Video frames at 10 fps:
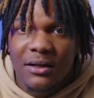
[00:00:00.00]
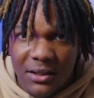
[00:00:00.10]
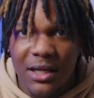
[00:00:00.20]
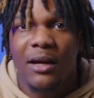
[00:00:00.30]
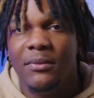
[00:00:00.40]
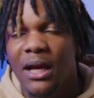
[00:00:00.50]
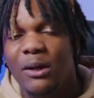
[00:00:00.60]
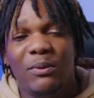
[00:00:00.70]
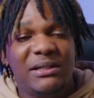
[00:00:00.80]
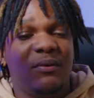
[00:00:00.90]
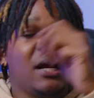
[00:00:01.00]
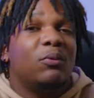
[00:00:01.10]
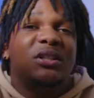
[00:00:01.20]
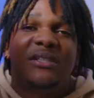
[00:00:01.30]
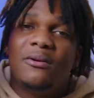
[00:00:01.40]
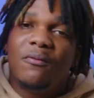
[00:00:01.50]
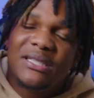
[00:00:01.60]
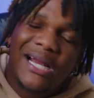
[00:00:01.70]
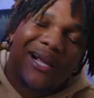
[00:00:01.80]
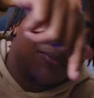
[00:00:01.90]
Get me. Anyways, if you like what you see, don't
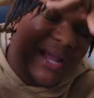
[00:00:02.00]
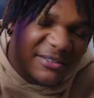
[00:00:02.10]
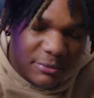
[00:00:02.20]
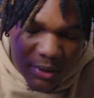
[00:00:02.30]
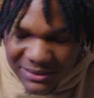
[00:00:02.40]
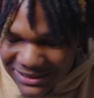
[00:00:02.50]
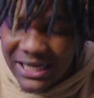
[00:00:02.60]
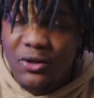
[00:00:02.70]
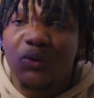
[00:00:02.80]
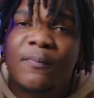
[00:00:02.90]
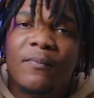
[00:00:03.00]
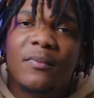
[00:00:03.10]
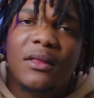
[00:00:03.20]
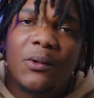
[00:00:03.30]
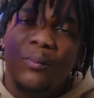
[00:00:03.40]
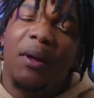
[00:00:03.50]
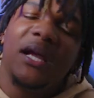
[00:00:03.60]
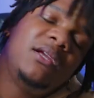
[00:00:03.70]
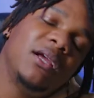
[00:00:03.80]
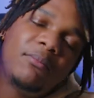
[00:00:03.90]
forget to like, comment, and subscribe to the channel. I'm
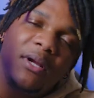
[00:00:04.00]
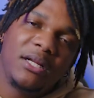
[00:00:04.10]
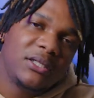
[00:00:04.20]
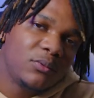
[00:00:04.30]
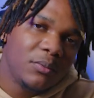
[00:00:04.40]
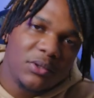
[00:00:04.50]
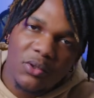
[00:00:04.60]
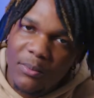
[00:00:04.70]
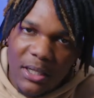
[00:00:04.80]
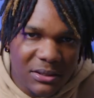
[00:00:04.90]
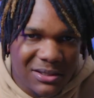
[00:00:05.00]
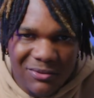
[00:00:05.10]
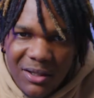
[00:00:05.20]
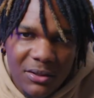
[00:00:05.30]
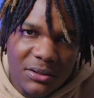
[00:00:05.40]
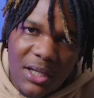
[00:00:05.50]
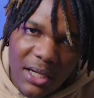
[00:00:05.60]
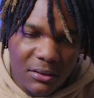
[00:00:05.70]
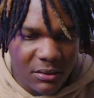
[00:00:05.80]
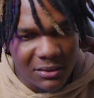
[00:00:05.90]
back again, man. This is what we do, man. It's a regular thing.